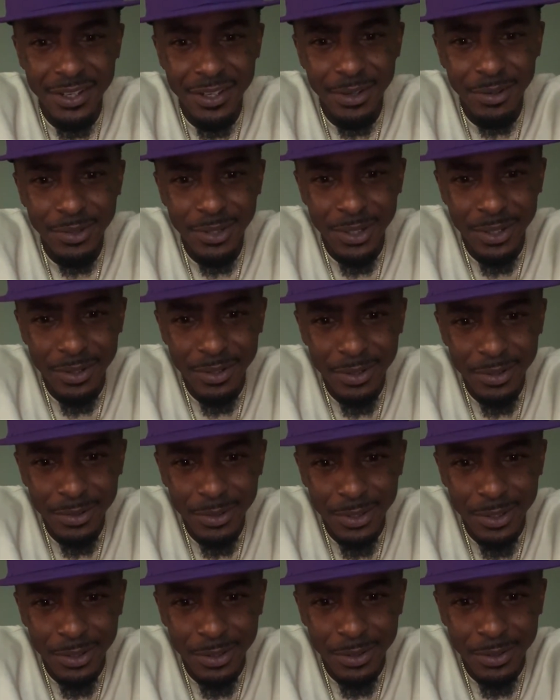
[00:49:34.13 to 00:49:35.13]
Hold
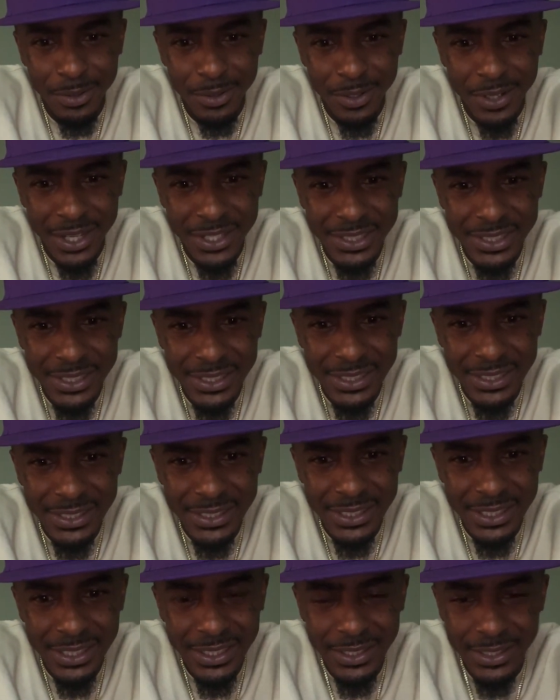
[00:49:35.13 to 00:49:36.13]
on. I just
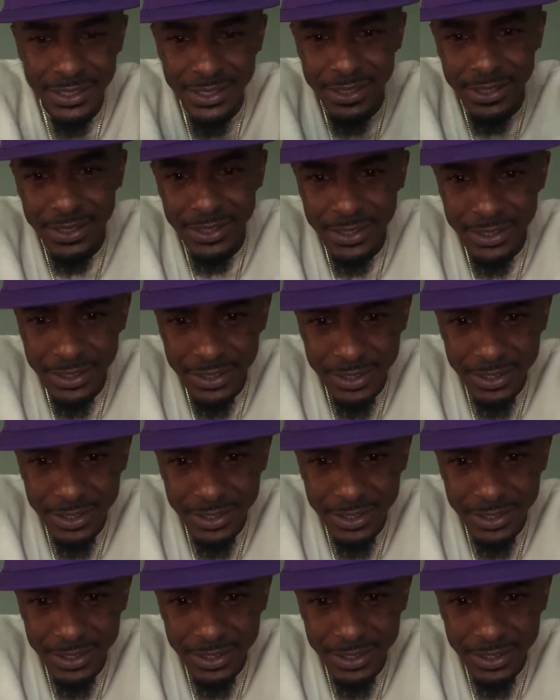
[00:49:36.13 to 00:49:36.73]
seen this.